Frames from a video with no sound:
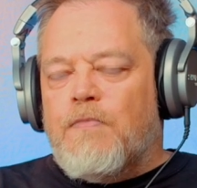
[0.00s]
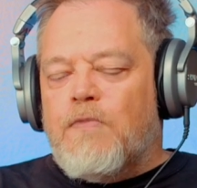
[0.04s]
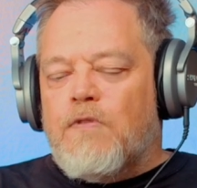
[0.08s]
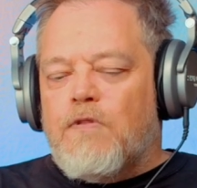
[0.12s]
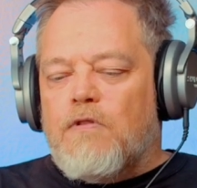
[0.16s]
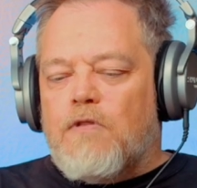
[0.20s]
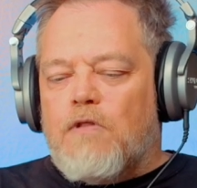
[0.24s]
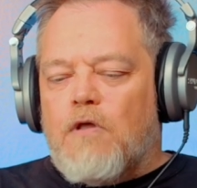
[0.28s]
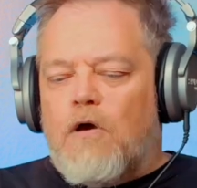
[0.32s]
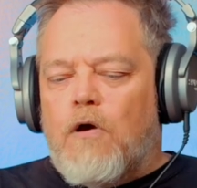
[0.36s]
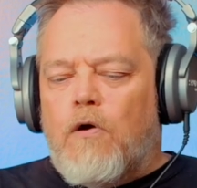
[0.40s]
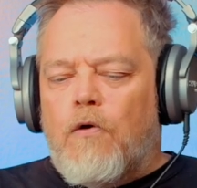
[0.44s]

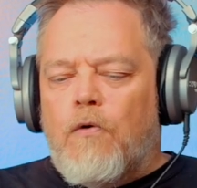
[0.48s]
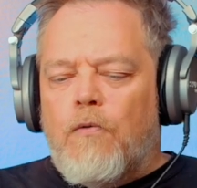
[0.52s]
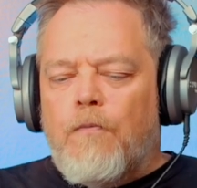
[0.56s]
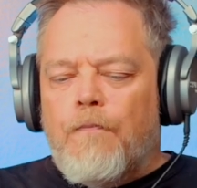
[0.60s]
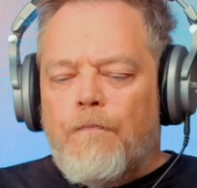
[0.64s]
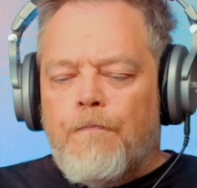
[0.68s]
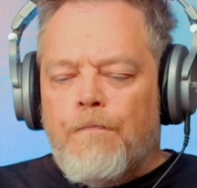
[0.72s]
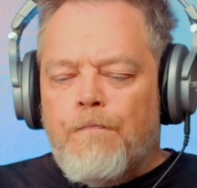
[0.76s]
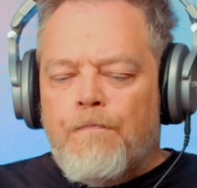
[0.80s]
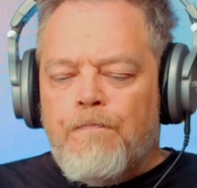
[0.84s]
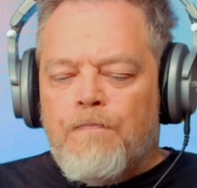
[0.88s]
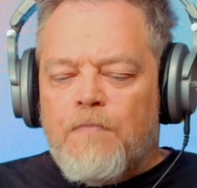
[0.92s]

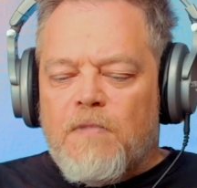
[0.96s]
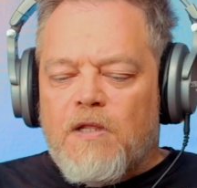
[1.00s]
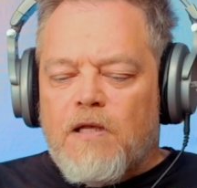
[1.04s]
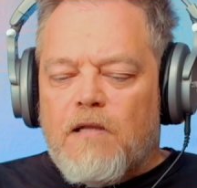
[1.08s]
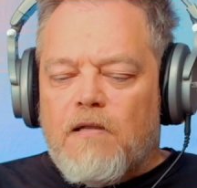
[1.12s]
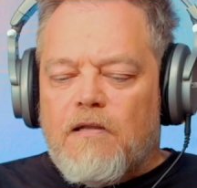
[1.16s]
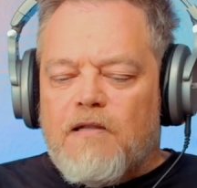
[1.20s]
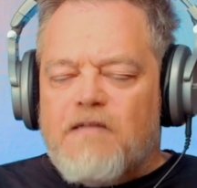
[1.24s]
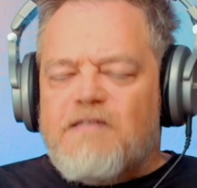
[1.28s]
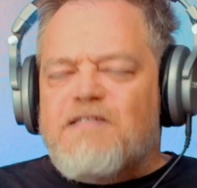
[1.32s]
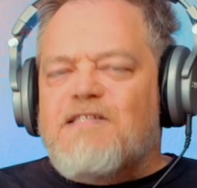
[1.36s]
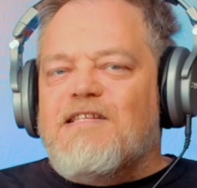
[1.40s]
So
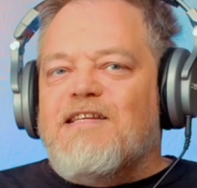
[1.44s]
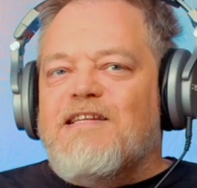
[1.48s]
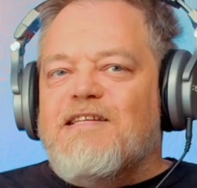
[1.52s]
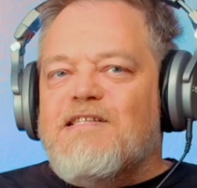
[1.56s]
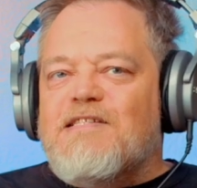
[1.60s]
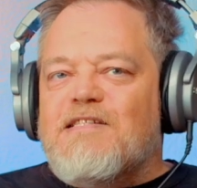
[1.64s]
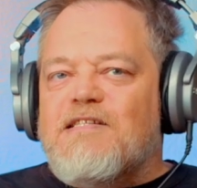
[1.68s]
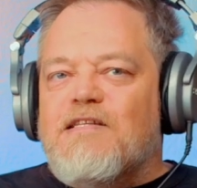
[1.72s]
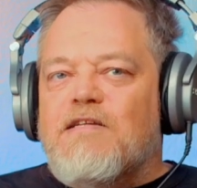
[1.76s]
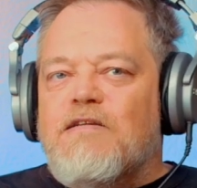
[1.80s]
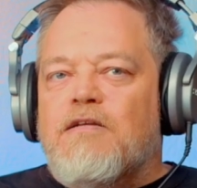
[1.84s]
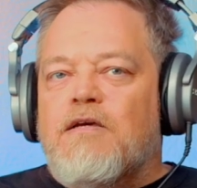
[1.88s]
let's
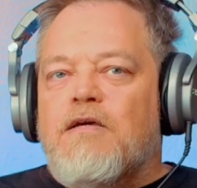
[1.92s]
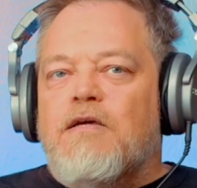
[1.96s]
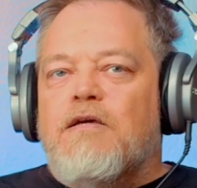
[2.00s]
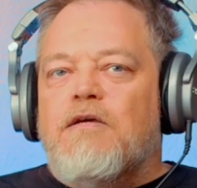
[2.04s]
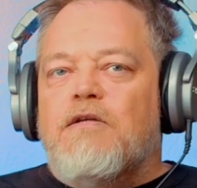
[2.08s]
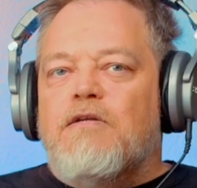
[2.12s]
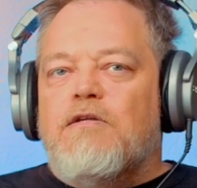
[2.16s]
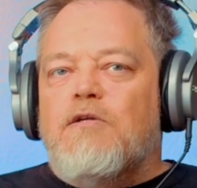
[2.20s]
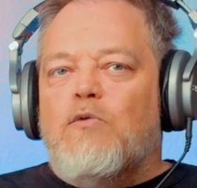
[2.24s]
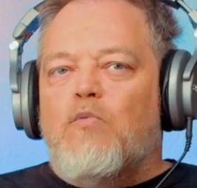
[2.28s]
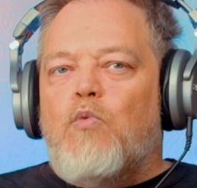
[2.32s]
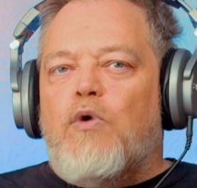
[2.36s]
listen
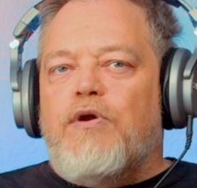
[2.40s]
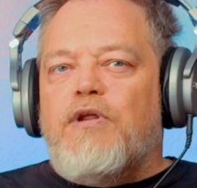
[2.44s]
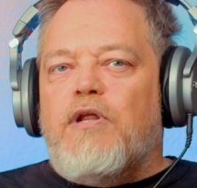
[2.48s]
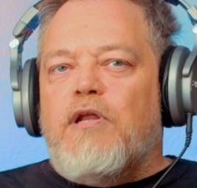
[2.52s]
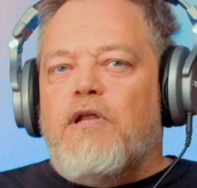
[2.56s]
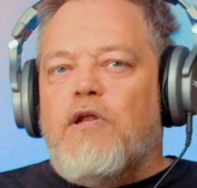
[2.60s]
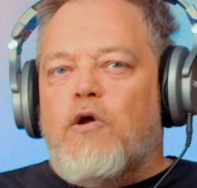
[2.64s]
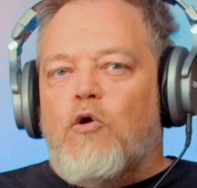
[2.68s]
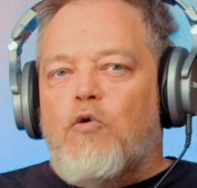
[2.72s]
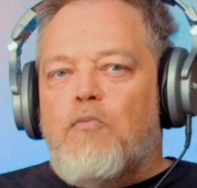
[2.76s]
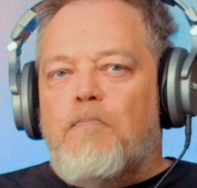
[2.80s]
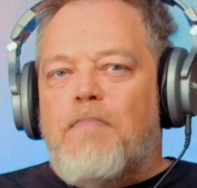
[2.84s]
to what a
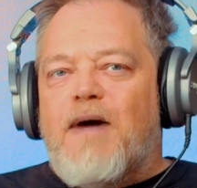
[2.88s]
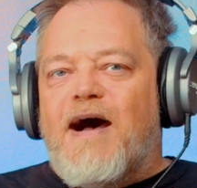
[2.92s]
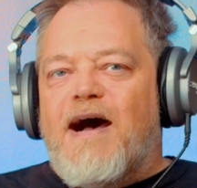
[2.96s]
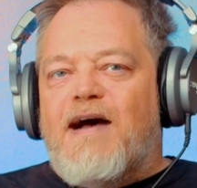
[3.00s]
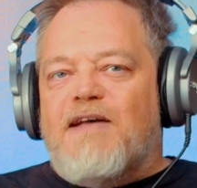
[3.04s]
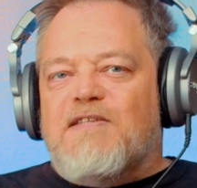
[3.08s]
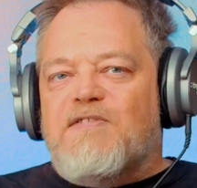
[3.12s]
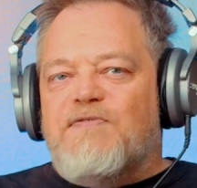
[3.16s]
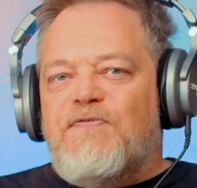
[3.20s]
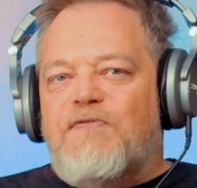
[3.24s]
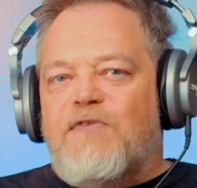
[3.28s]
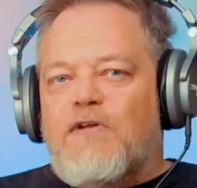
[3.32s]

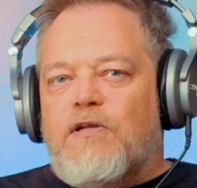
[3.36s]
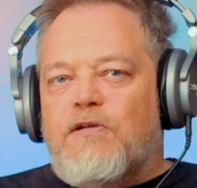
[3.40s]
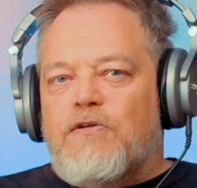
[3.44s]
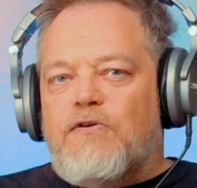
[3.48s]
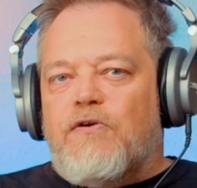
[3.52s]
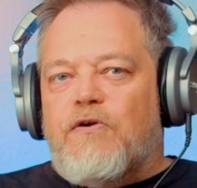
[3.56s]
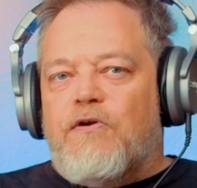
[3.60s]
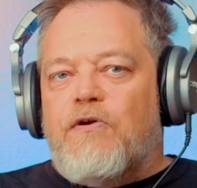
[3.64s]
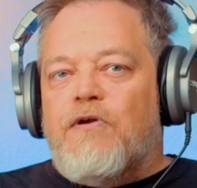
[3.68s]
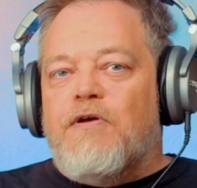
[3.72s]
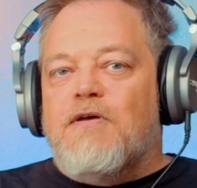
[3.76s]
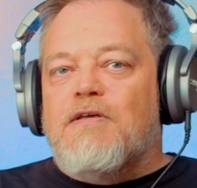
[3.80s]
low-pass
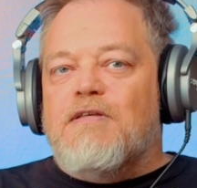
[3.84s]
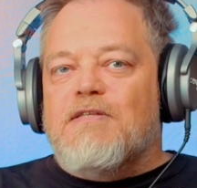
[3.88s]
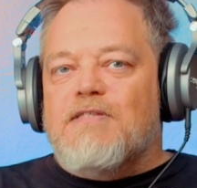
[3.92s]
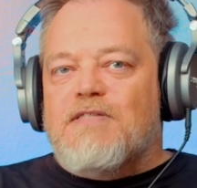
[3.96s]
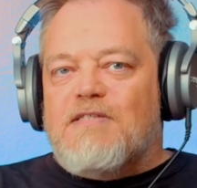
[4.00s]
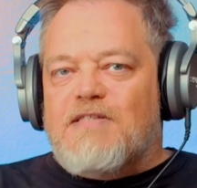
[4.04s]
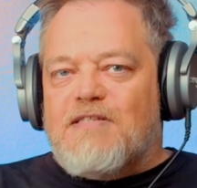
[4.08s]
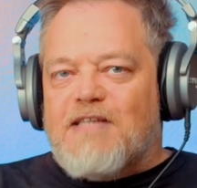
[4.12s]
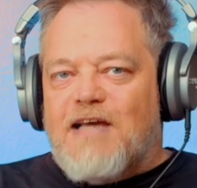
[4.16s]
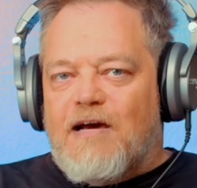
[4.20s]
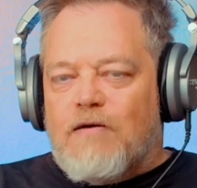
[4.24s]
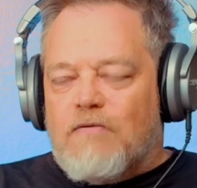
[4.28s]
filter
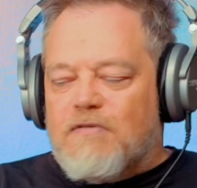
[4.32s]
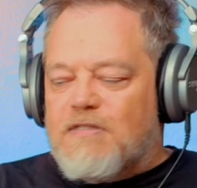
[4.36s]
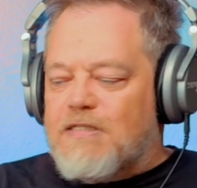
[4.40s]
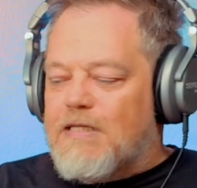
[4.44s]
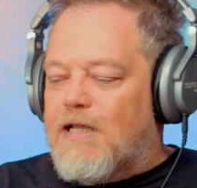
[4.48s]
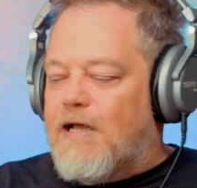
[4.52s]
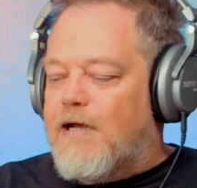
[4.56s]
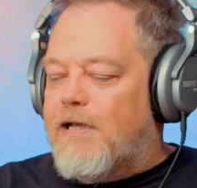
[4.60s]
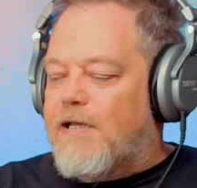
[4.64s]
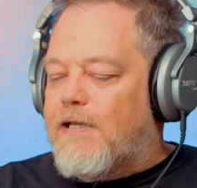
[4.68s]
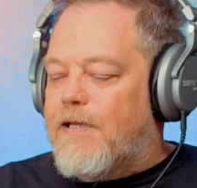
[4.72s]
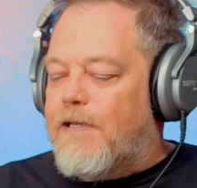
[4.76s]
sounds
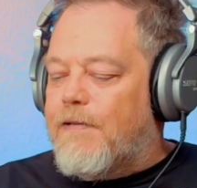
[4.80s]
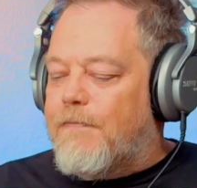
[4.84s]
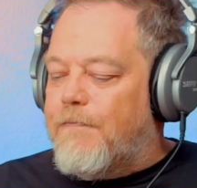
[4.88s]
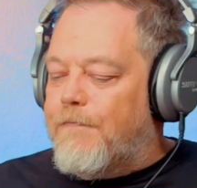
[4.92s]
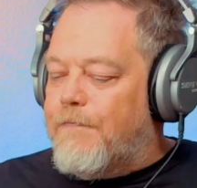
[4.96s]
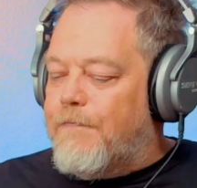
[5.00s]
like.